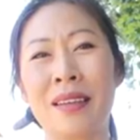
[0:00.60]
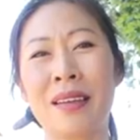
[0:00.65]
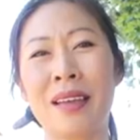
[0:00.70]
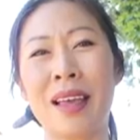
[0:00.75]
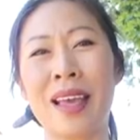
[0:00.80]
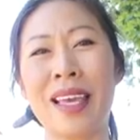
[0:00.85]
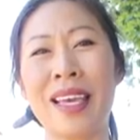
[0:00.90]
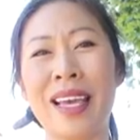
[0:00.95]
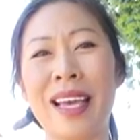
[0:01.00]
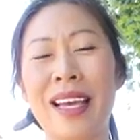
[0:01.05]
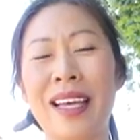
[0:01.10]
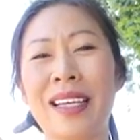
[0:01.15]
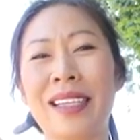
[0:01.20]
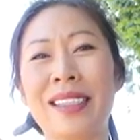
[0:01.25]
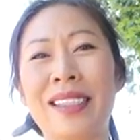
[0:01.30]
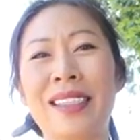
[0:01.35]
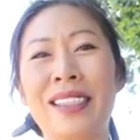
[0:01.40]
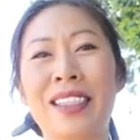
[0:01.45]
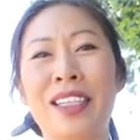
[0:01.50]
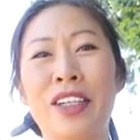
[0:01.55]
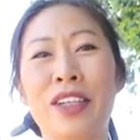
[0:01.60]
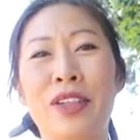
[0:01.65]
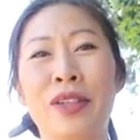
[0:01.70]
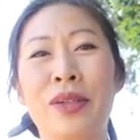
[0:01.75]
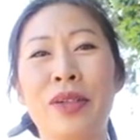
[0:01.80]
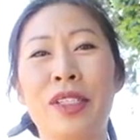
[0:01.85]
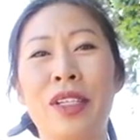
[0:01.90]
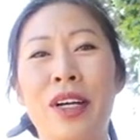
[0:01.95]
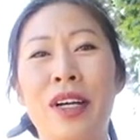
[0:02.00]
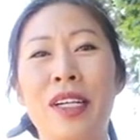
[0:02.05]
Hey guys,
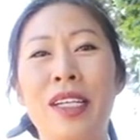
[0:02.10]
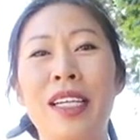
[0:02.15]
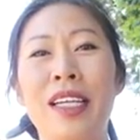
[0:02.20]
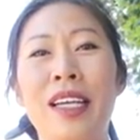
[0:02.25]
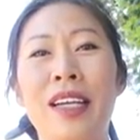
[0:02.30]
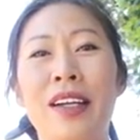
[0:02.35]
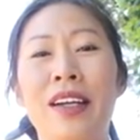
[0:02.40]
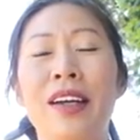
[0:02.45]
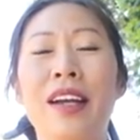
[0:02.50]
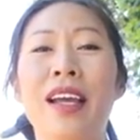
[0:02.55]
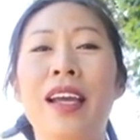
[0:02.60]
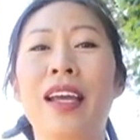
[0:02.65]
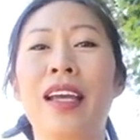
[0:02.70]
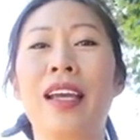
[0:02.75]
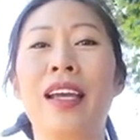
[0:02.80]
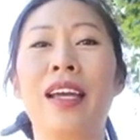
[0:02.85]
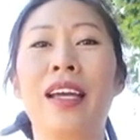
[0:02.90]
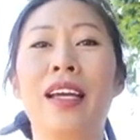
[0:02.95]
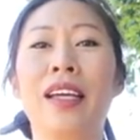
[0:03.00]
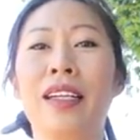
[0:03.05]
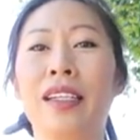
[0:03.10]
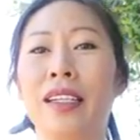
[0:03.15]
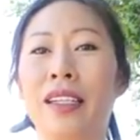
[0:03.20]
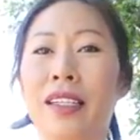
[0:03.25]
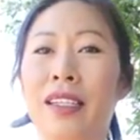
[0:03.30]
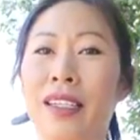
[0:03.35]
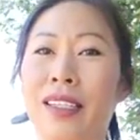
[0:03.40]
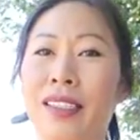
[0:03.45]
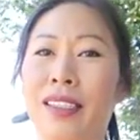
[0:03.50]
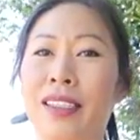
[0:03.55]
so Dawn here and
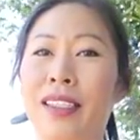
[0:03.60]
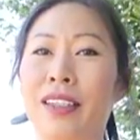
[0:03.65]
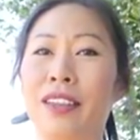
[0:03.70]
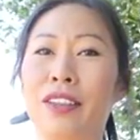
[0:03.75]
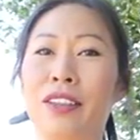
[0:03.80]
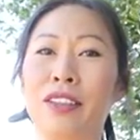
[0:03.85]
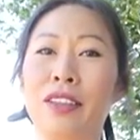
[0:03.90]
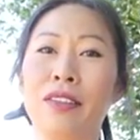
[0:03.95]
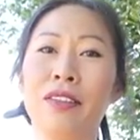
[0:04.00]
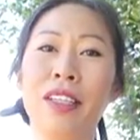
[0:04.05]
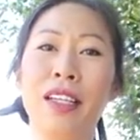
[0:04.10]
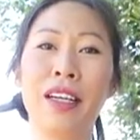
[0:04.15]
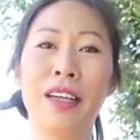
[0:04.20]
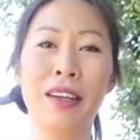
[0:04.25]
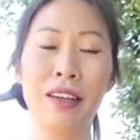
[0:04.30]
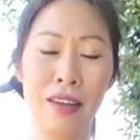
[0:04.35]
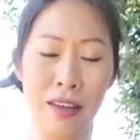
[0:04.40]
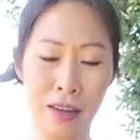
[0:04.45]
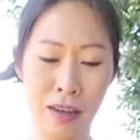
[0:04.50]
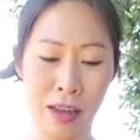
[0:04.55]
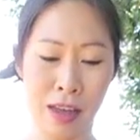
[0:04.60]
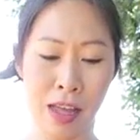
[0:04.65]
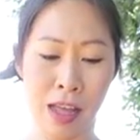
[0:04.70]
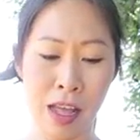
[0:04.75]
Lasair is over there.